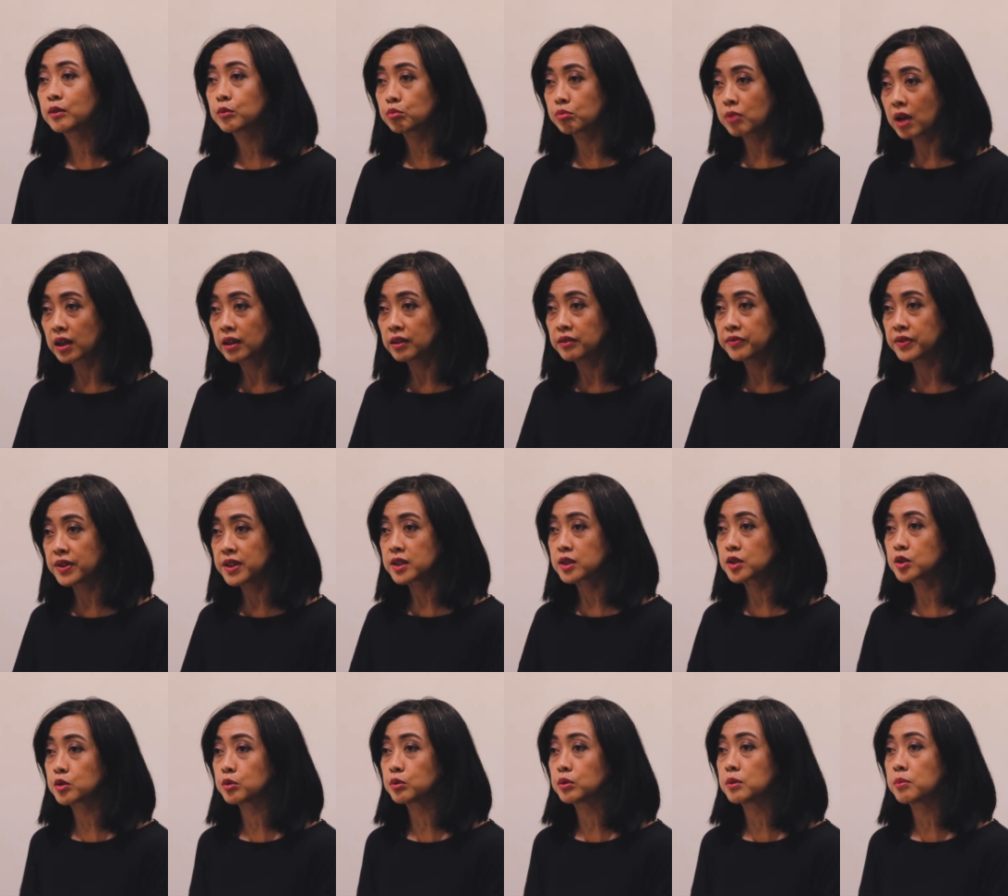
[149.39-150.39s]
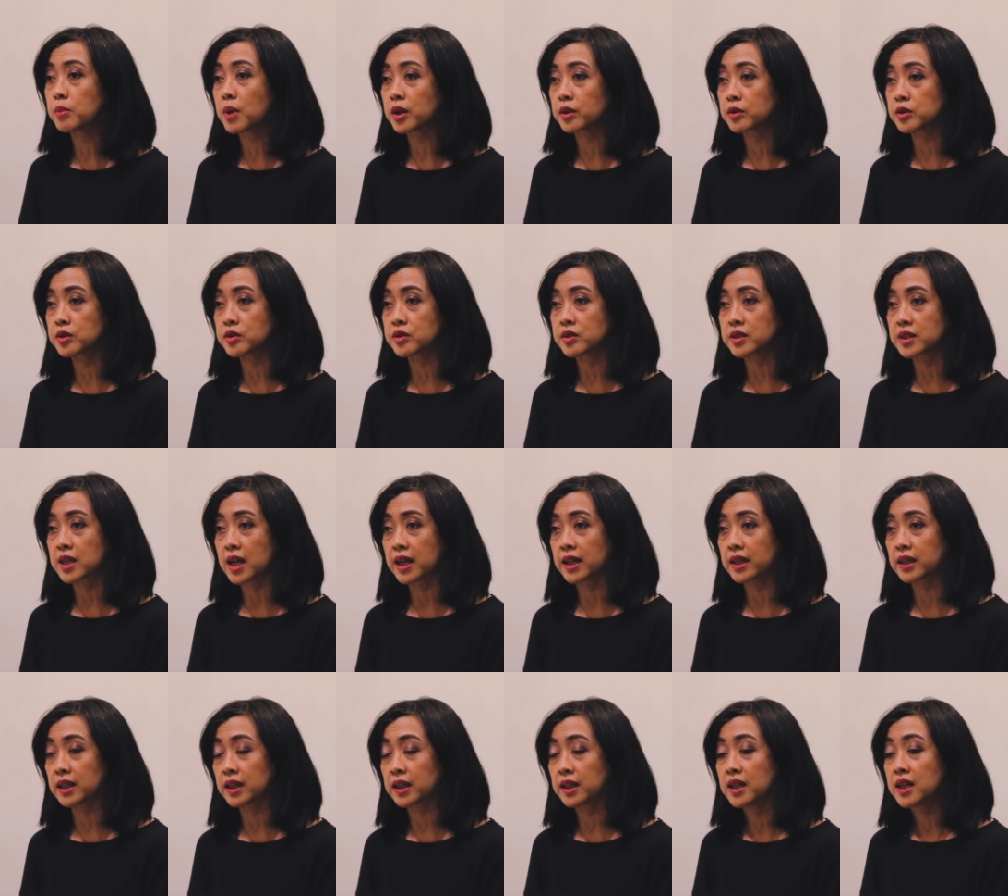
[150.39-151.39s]
relevant to the modern
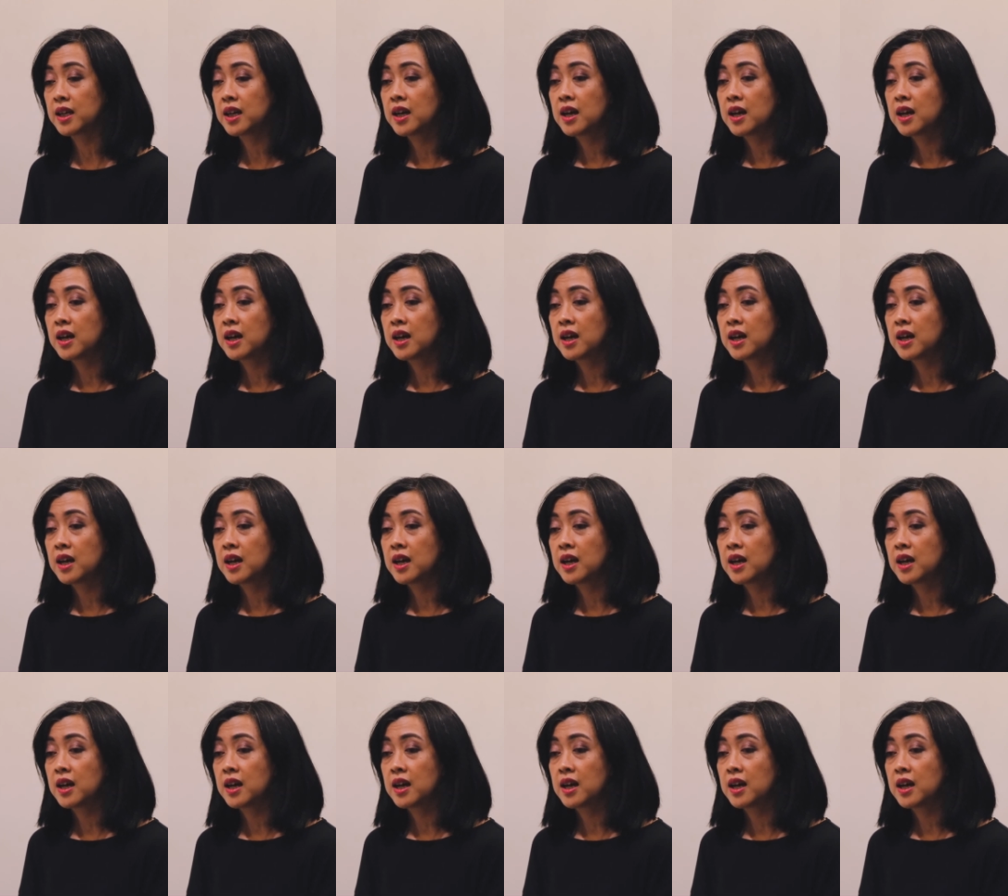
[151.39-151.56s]
society.